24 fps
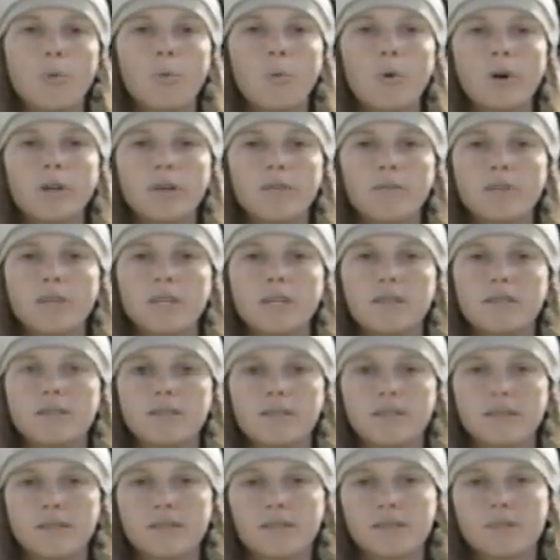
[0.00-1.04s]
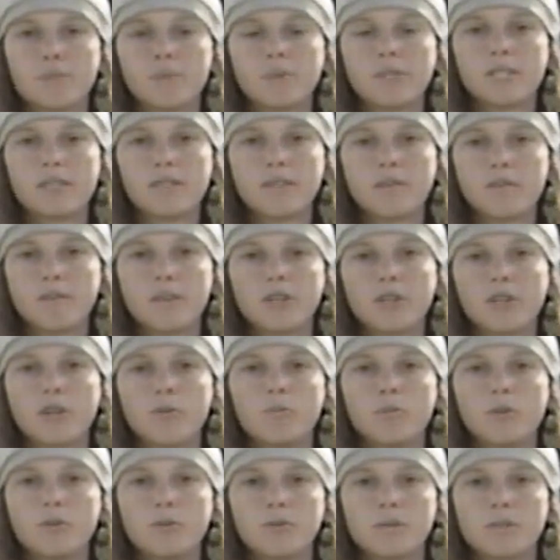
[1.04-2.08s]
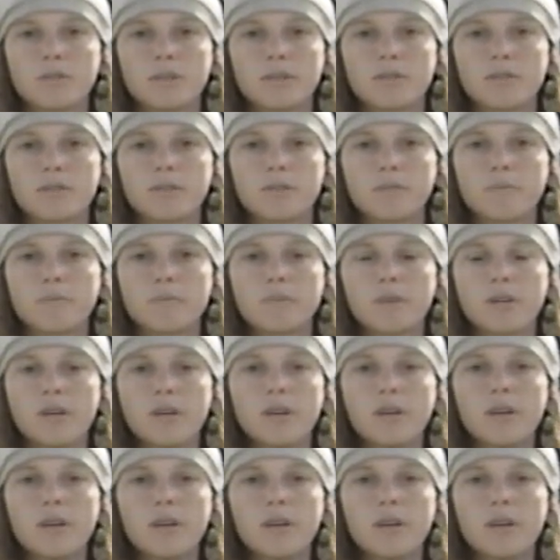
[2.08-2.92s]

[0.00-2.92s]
One of these is the specific immune system.